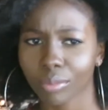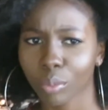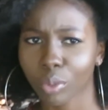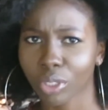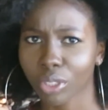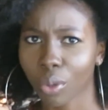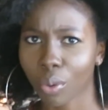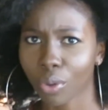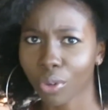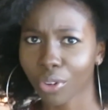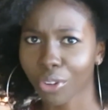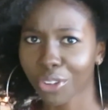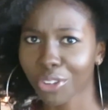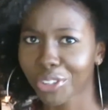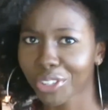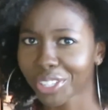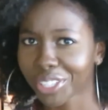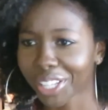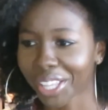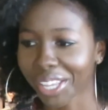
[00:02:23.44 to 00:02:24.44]
what's going on?
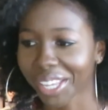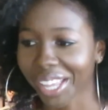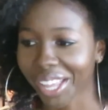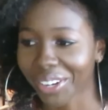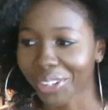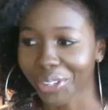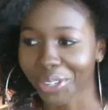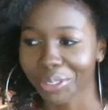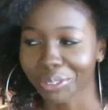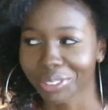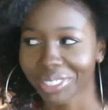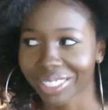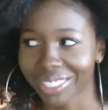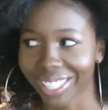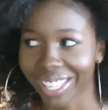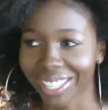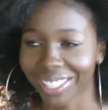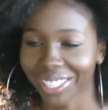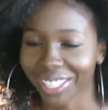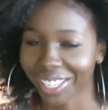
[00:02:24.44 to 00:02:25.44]
I don't know, I'm just
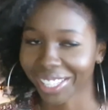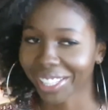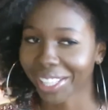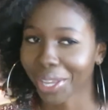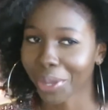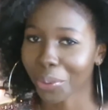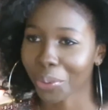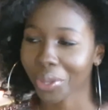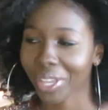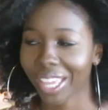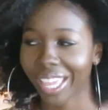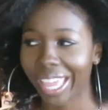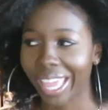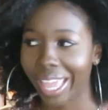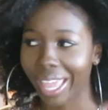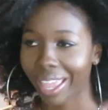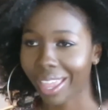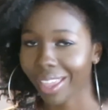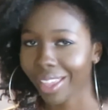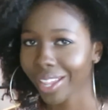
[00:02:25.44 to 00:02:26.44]
like looking like,
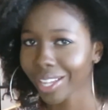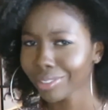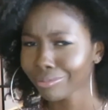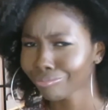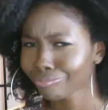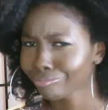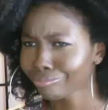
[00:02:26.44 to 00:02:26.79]
okay.